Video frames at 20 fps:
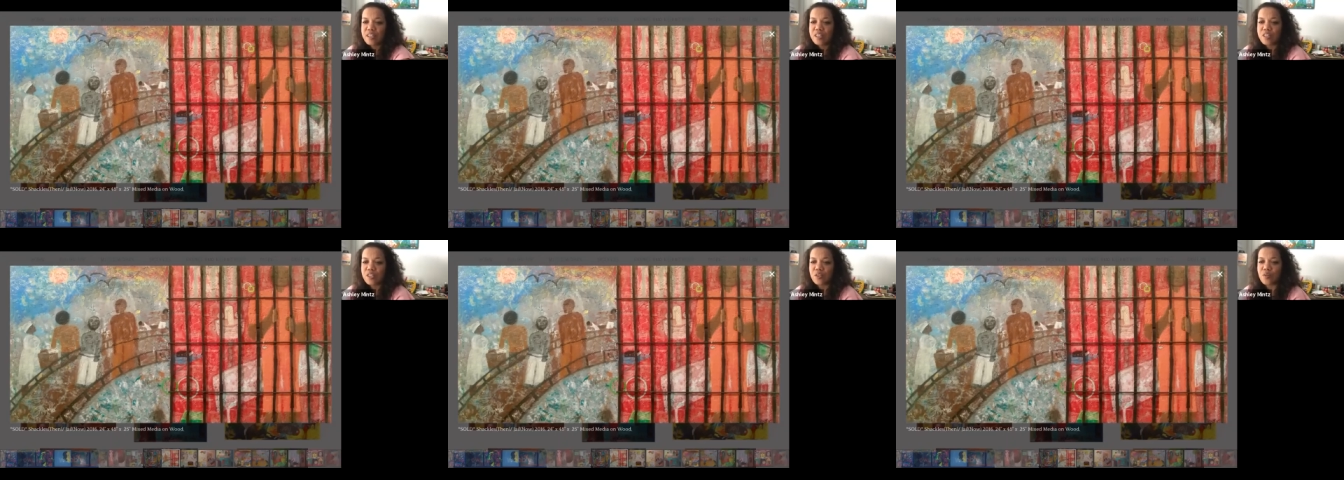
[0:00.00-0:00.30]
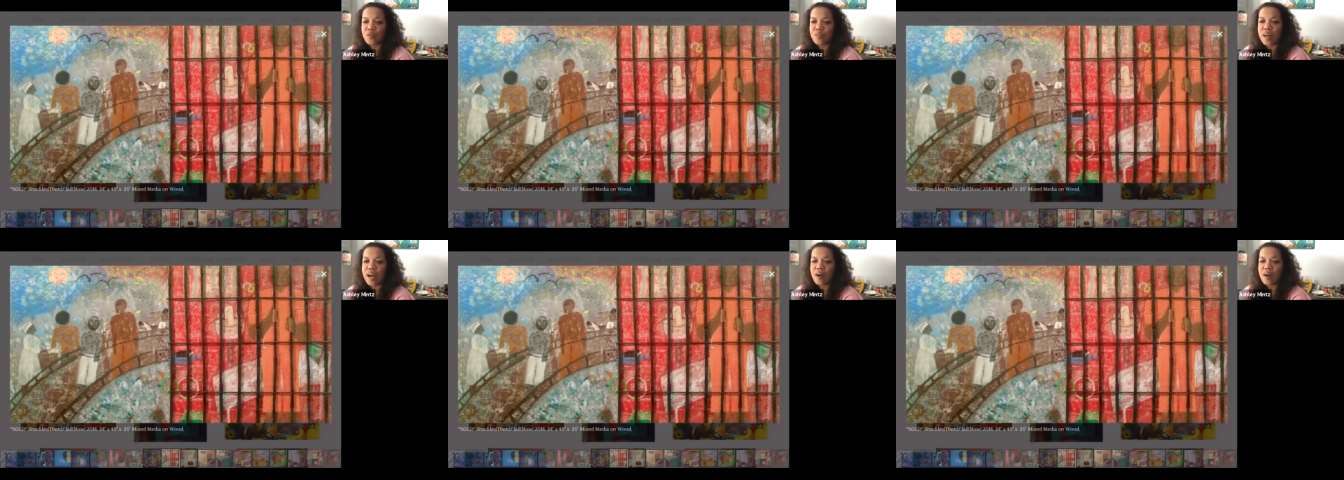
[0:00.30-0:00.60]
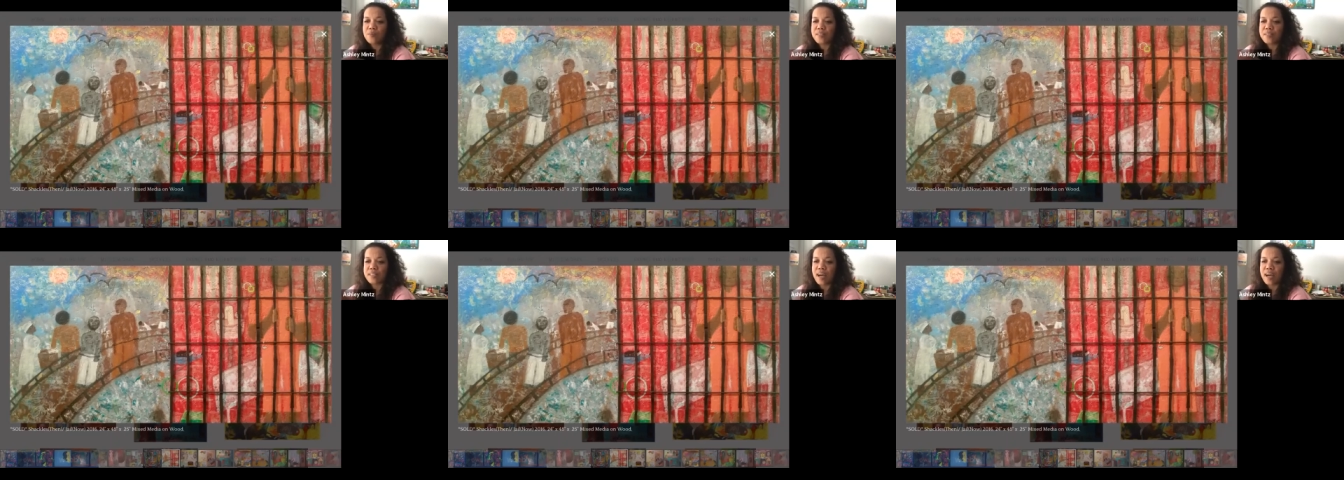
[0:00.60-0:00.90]
So
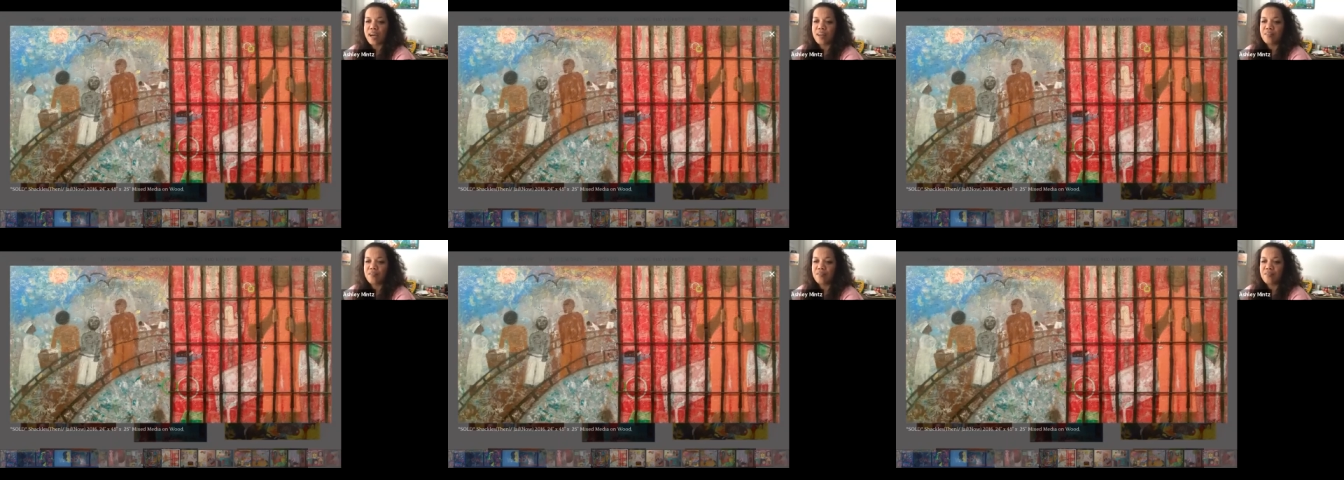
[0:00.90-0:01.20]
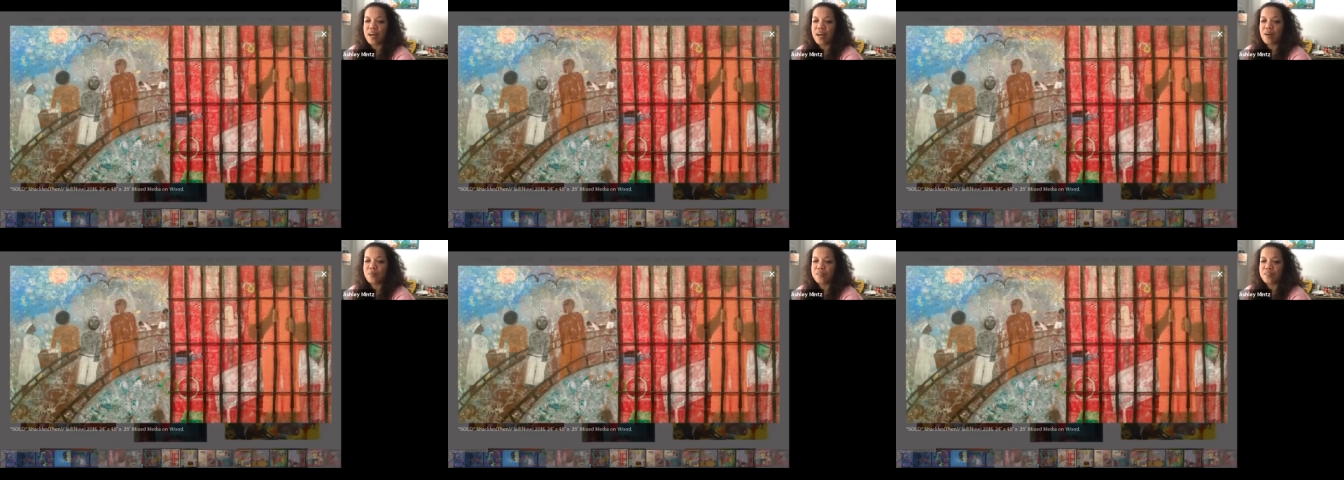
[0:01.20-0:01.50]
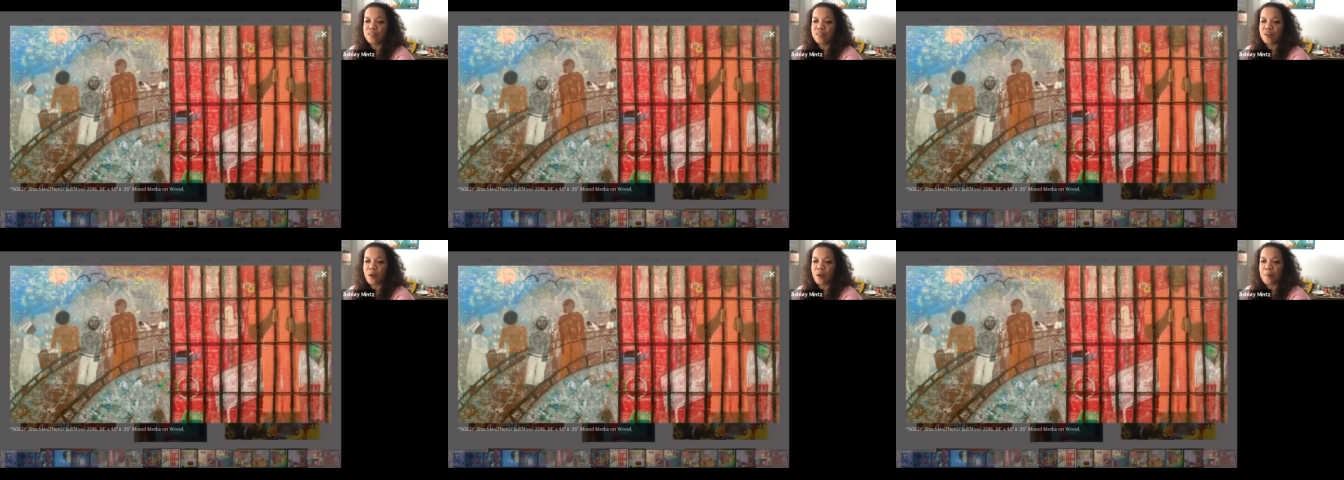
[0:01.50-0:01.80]
that was
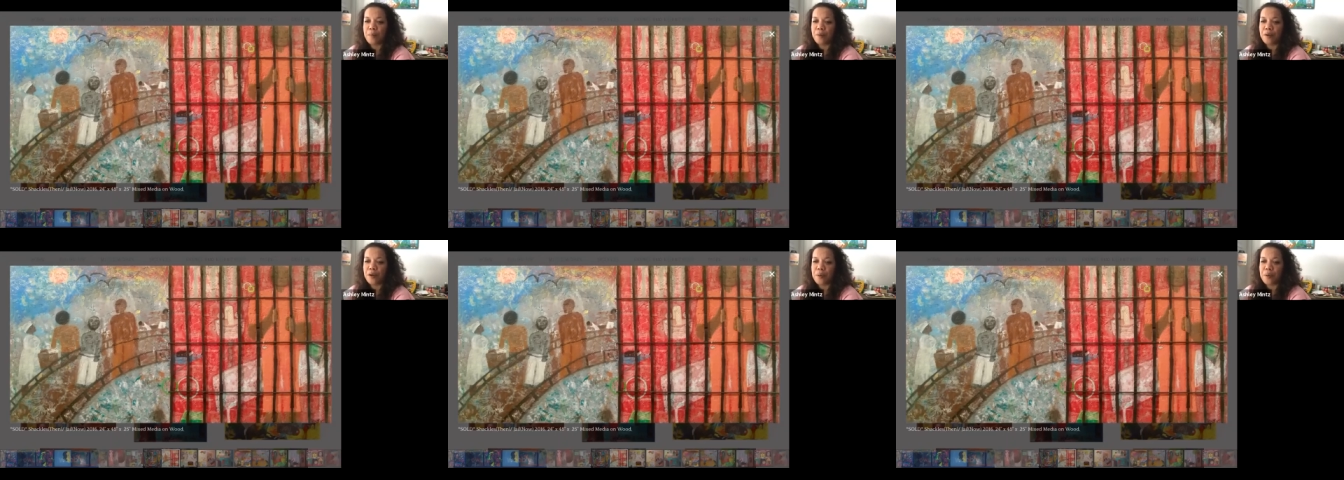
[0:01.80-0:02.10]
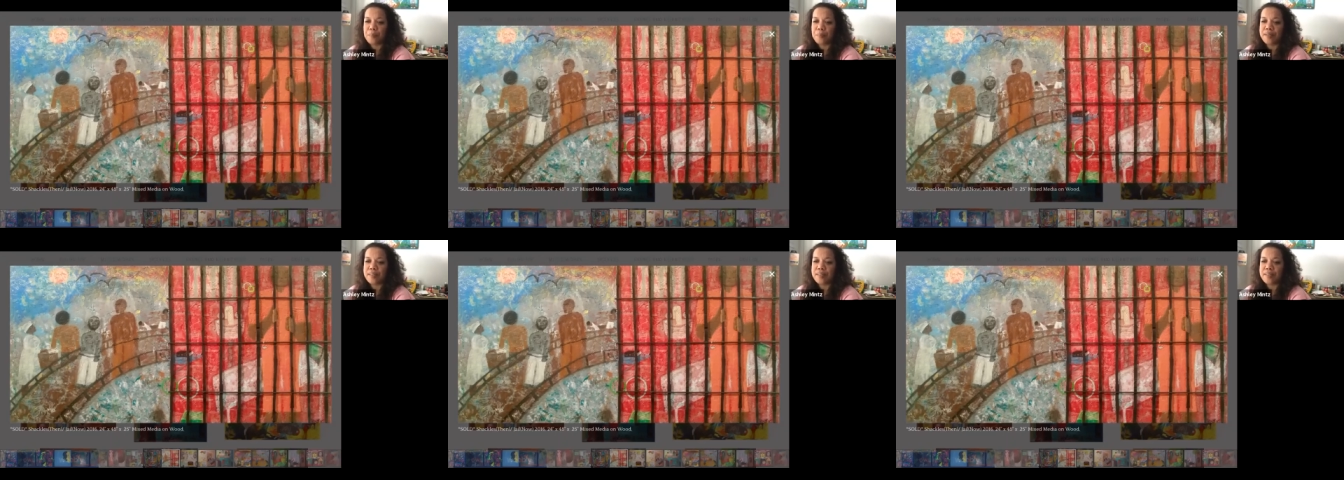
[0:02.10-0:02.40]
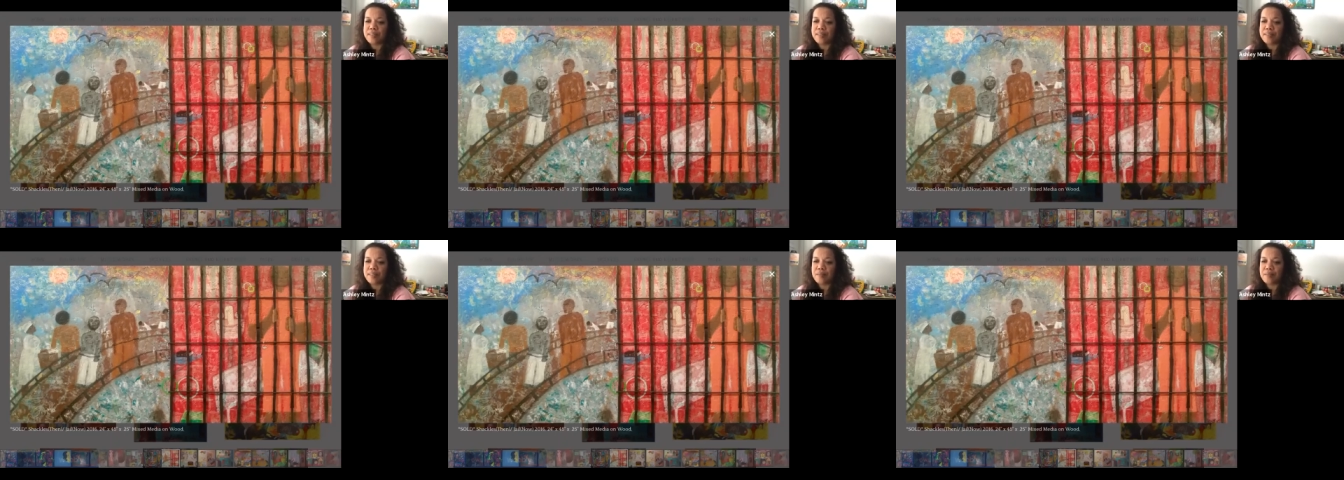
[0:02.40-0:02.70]
done on
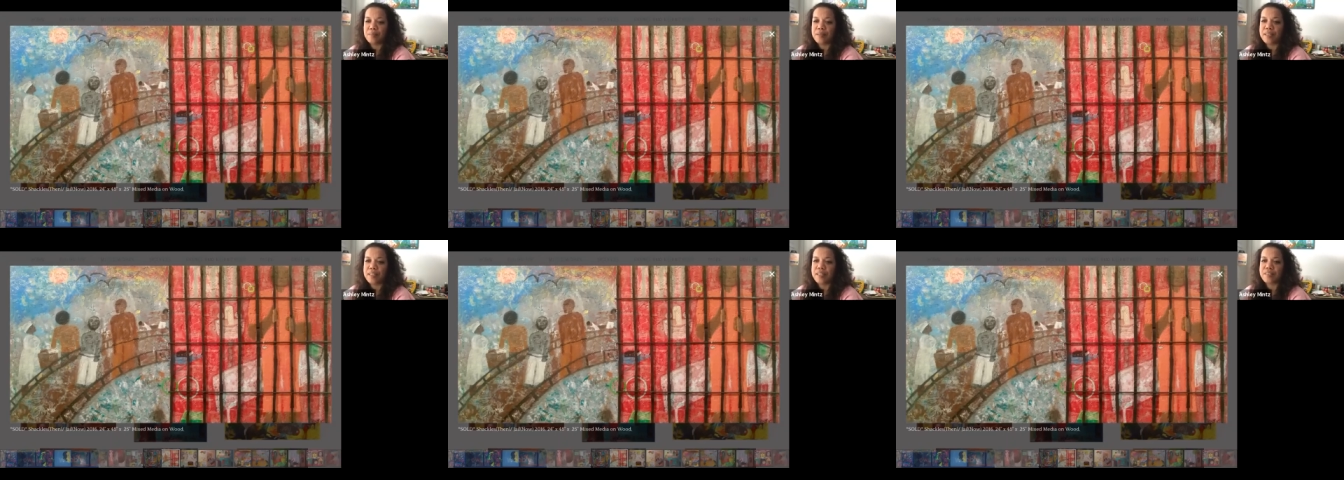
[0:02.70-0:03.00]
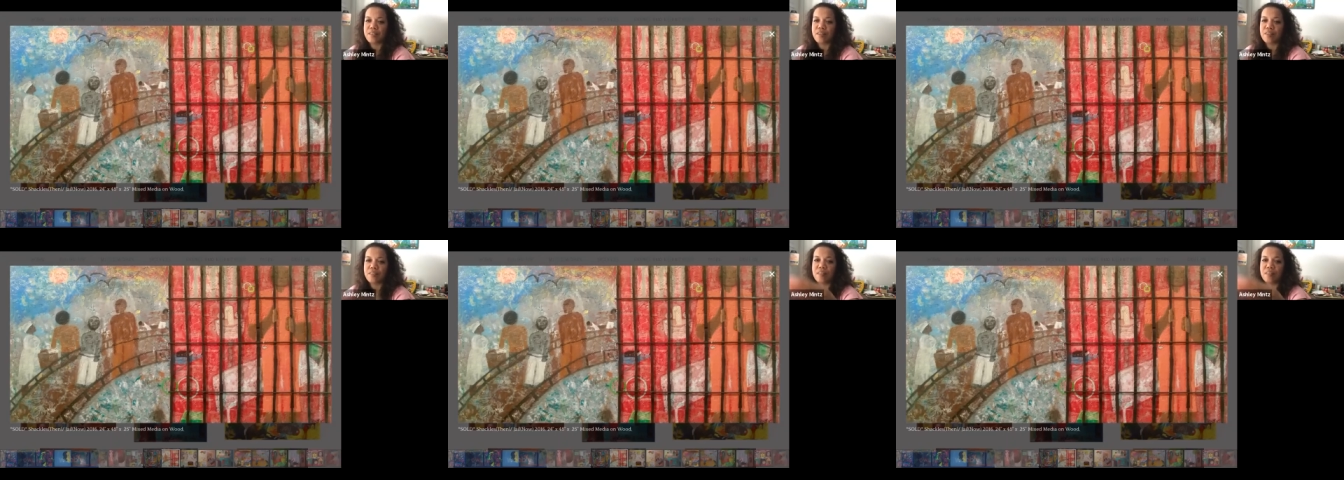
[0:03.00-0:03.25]
purpose, because on